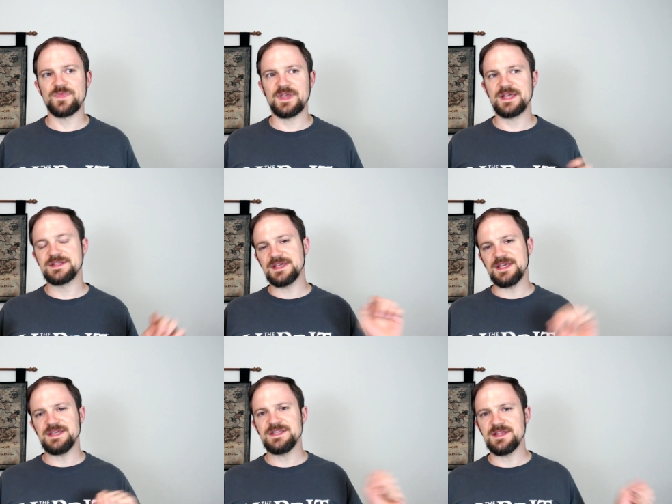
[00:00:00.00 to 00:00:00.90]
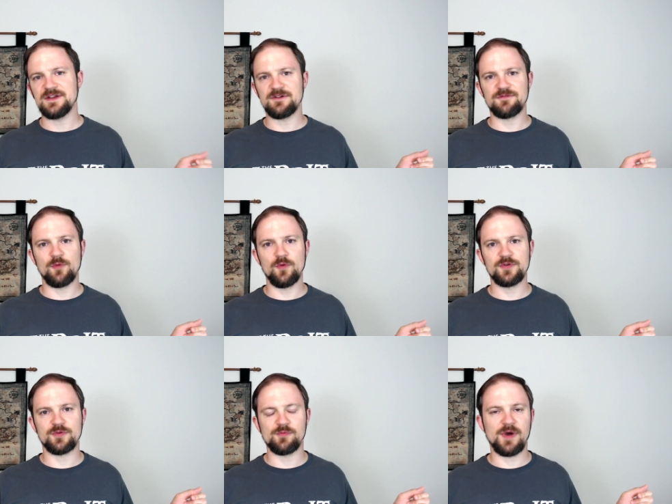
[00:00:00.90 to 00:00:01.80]
it's easy,
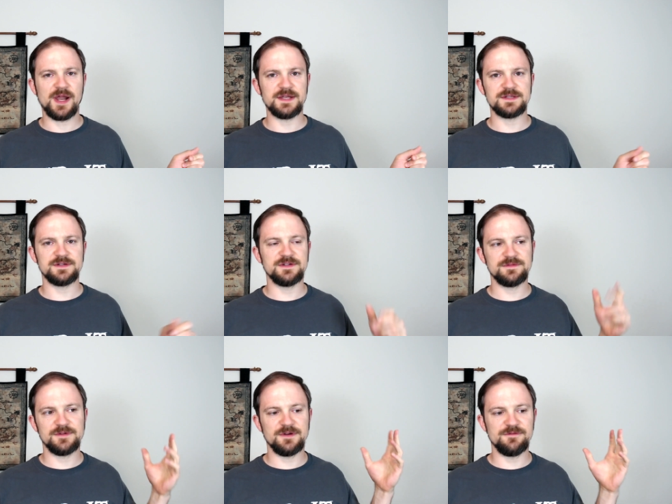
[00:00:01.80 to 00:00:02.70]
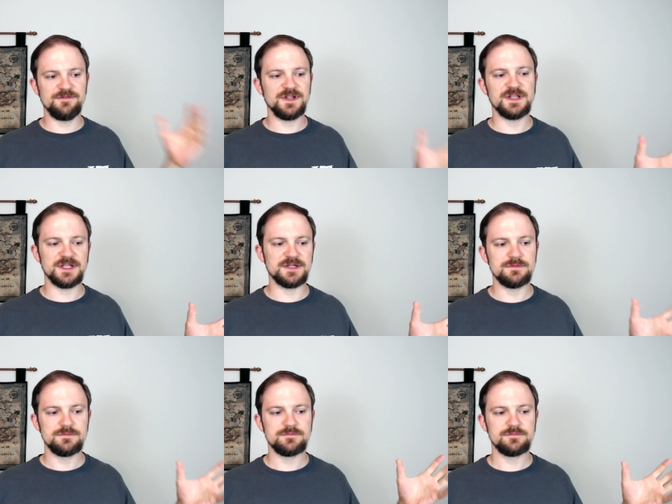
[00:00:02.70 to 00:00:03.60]
therefore, to write a villain